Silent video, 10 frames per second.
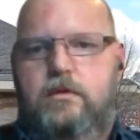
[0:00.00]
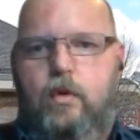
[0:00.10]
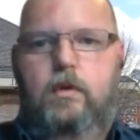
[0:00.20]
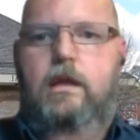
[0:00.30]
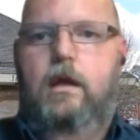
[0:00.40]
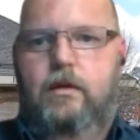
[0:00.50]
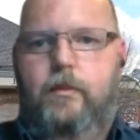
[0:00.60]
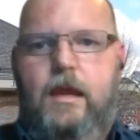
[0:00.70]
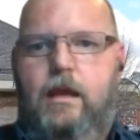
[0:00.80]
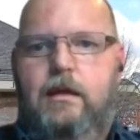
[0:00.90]
totally
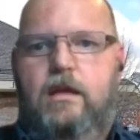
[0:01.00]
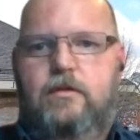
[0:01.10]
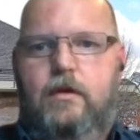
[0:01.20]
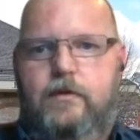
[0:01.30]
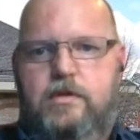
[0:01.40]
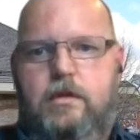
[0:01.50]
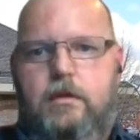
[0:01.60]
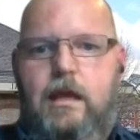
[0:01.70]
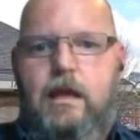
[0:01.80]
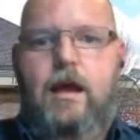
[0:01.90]
on-demand night service to
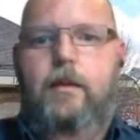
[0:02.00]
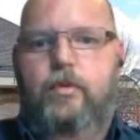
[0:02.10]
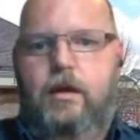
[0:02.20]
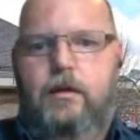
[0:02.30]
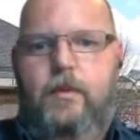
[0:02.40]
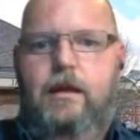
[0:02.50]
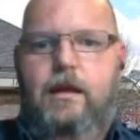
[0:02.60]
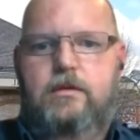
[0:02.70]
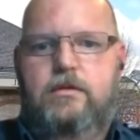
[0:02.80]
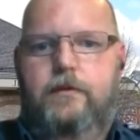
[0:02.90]
the hybrid on-demand
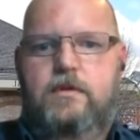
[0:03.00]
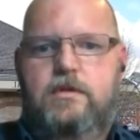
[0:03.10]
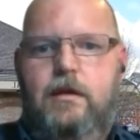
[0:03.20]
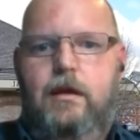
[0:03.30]
night service.